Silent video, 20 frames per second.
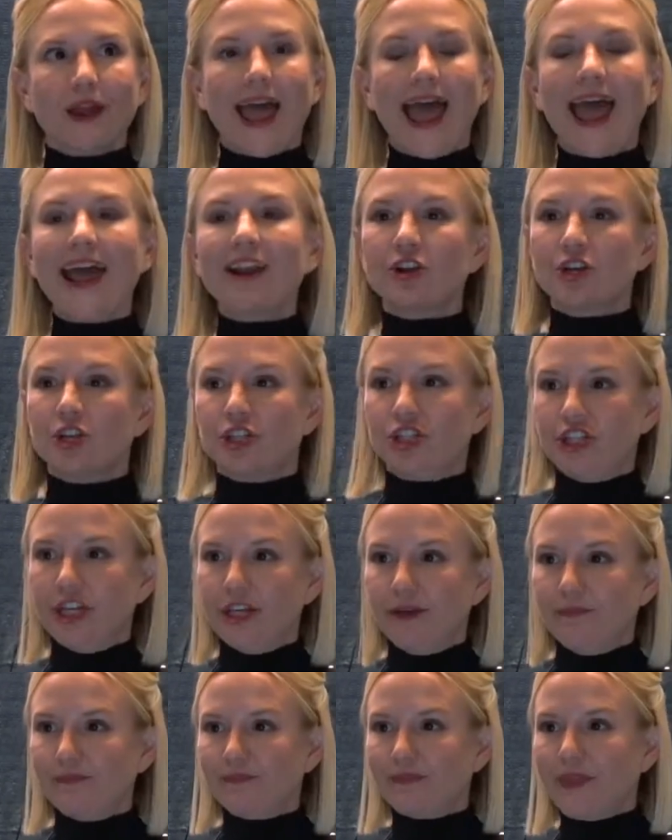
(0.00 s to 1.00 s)

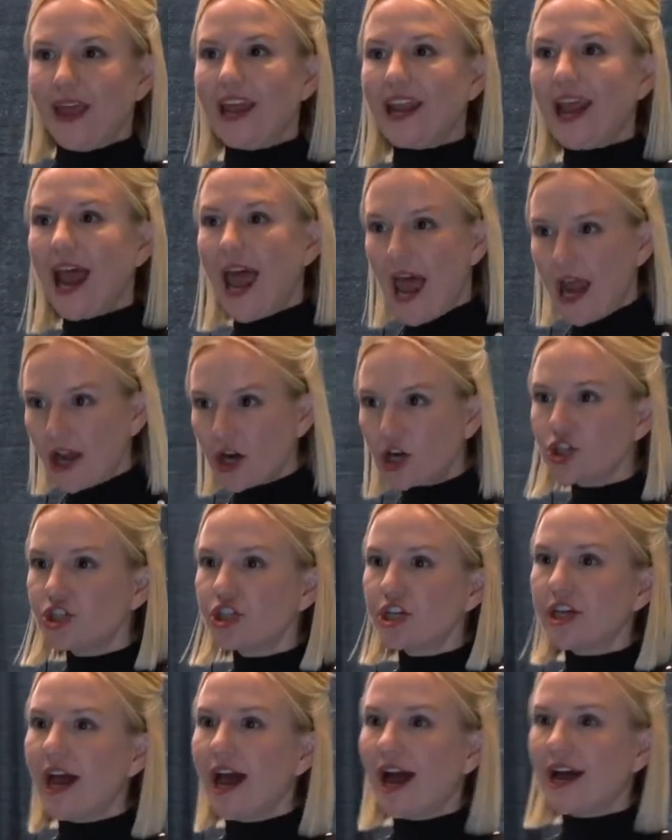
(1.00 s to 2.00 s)
energy, and
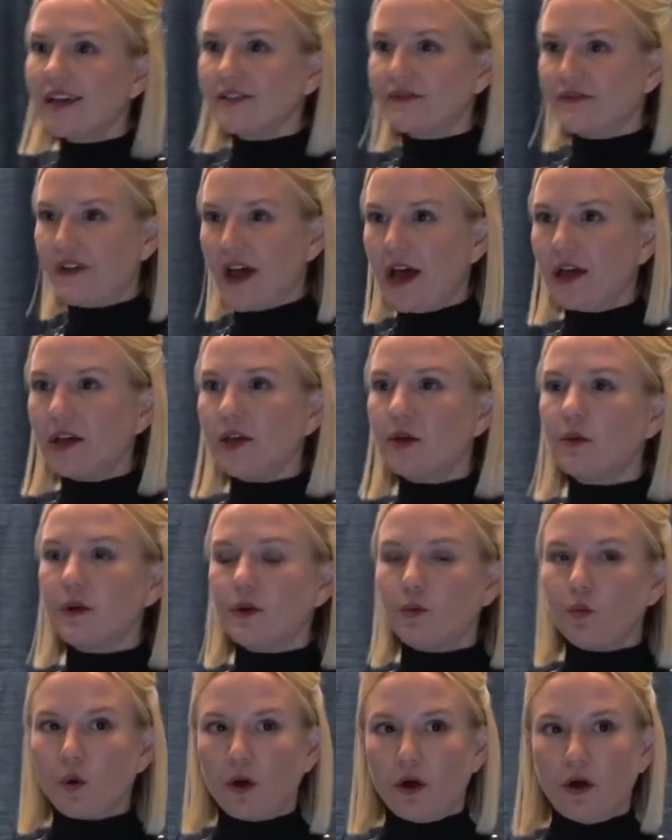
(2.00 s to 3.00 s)
energy has value
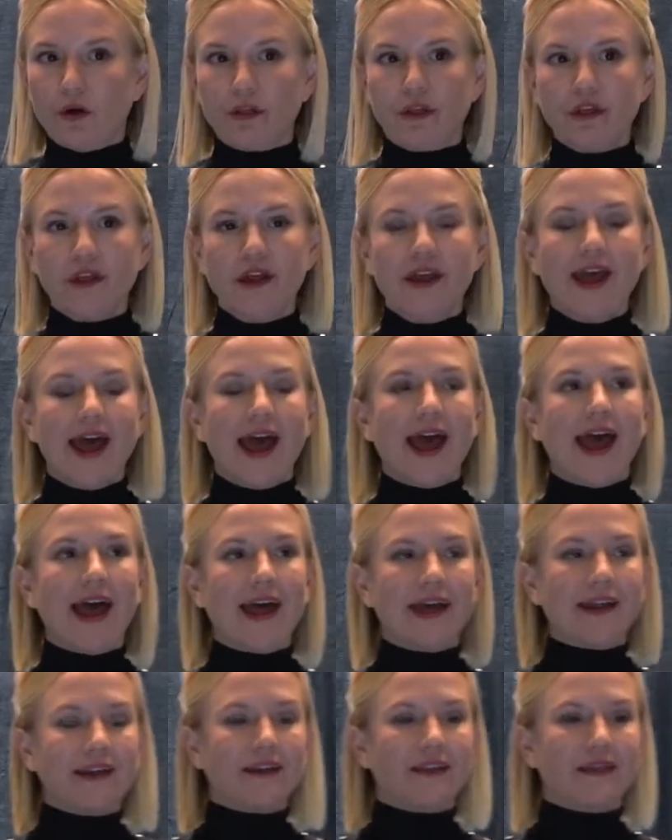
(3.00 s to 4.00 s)
and worth.
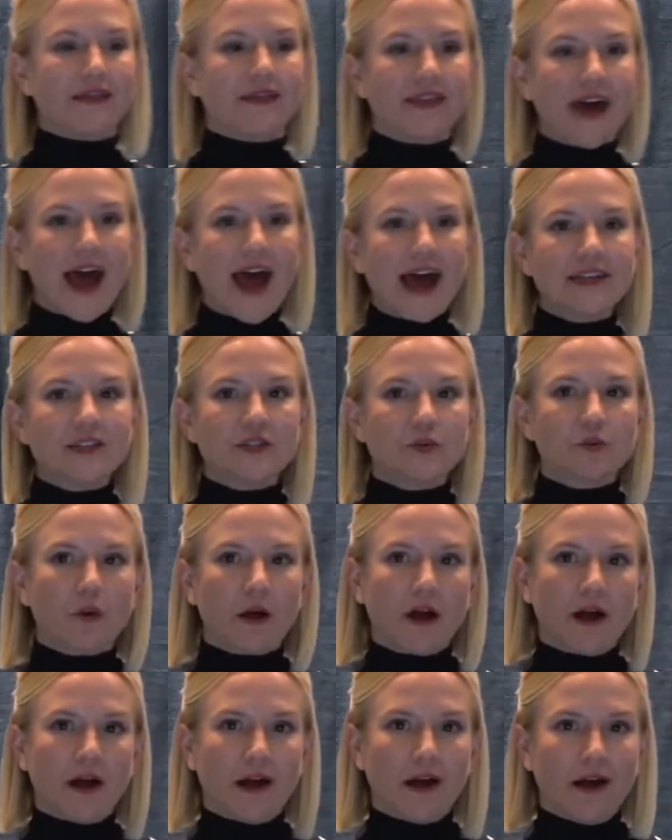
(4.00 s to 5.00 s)
And that's
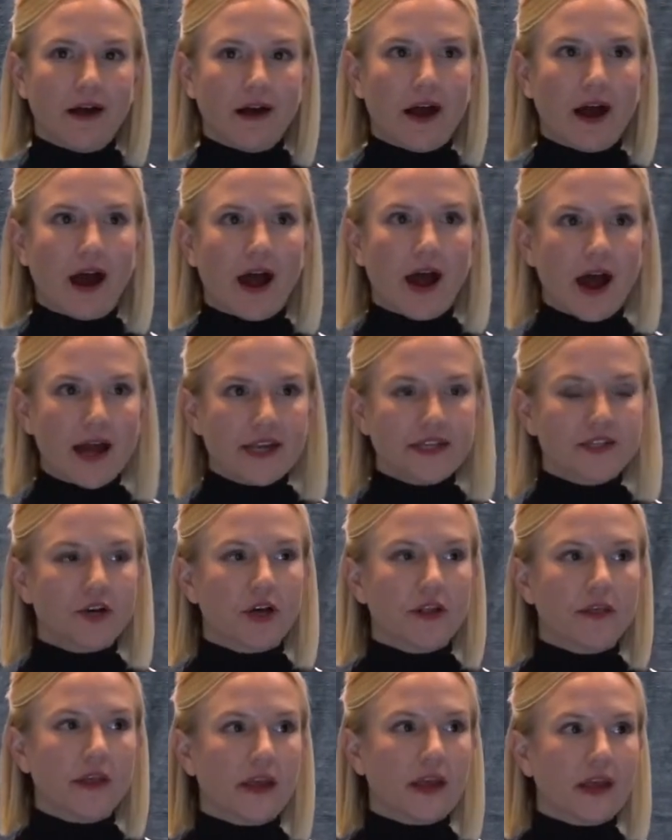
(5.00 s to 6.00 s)
where I
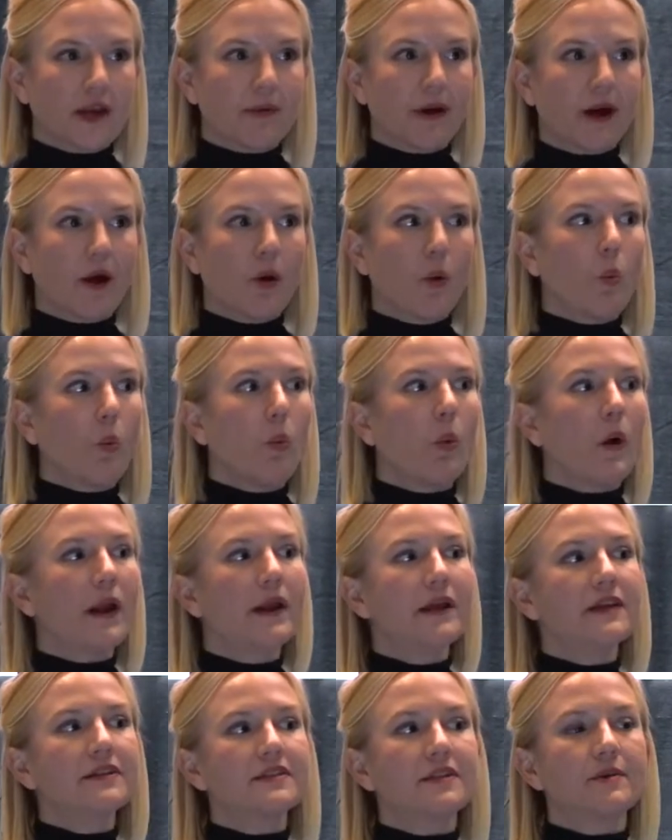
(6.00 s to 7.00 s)
start thinking about what
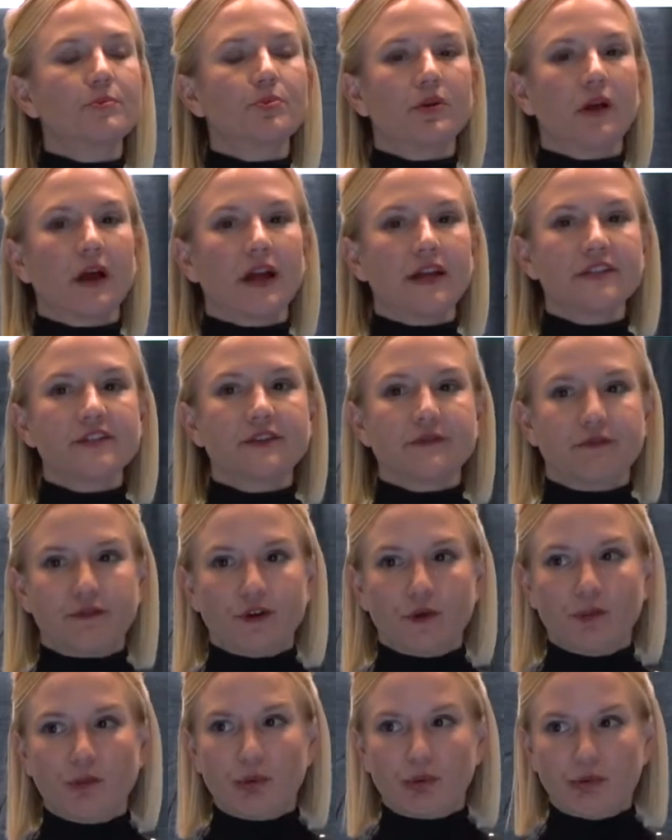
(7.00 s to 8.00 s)
is the price
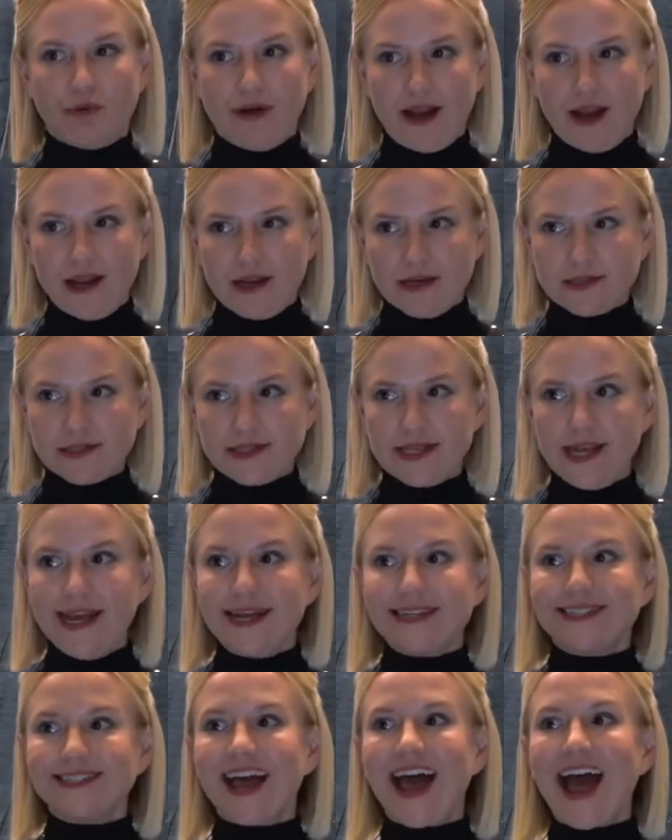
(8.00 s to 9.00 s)
for brands
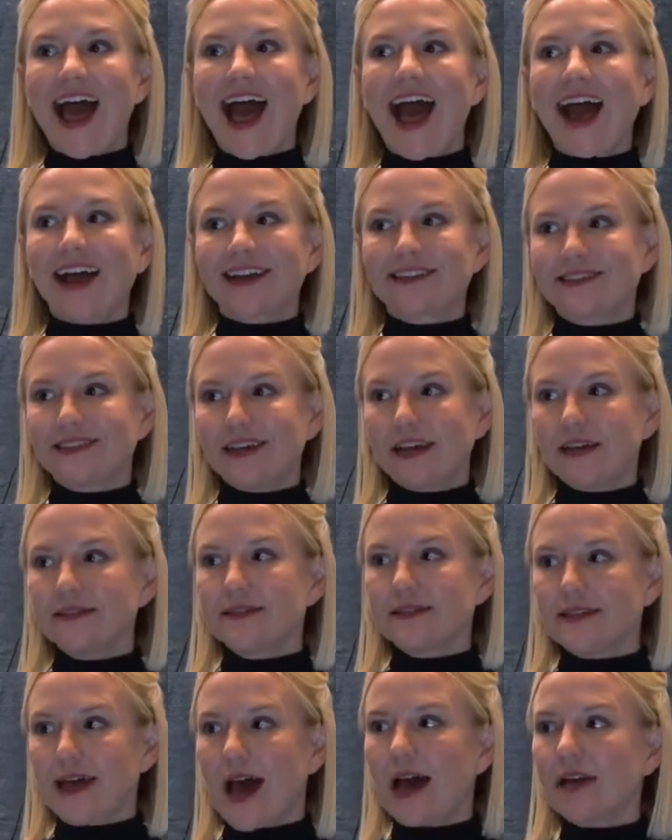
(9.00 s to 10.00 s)
to access
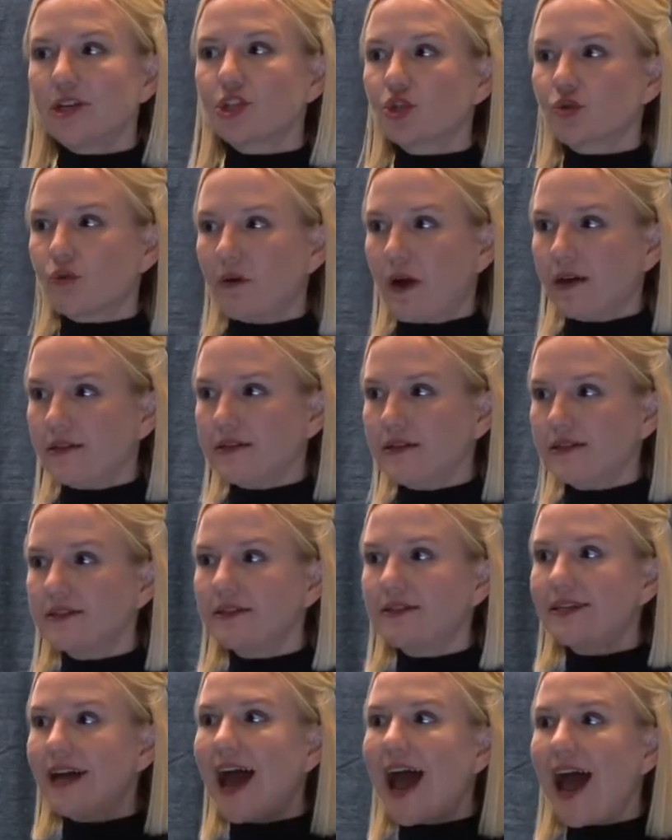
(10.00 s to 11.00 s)
that trust,
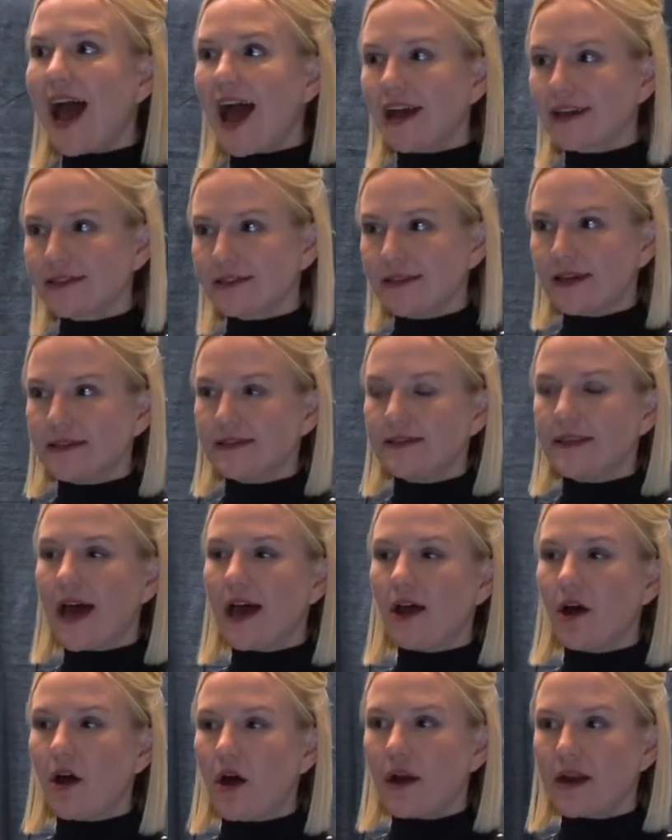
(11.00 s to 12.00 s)
to access that
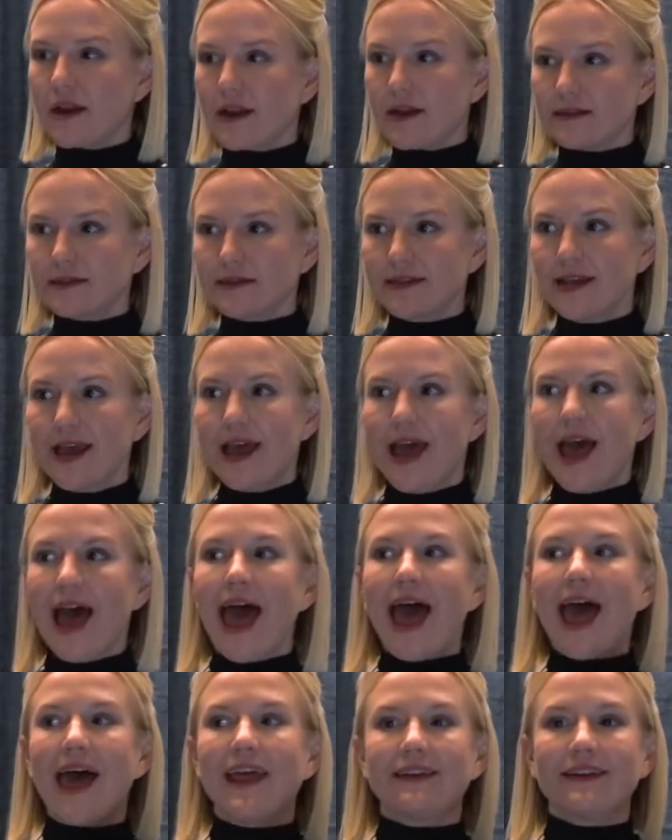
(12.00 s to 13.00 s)
audience.
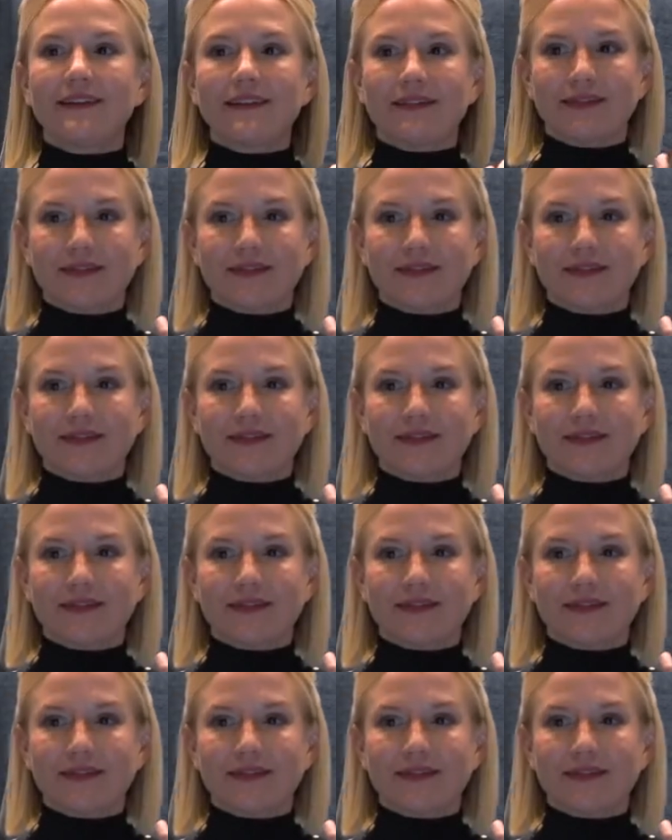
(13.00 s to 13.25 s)
And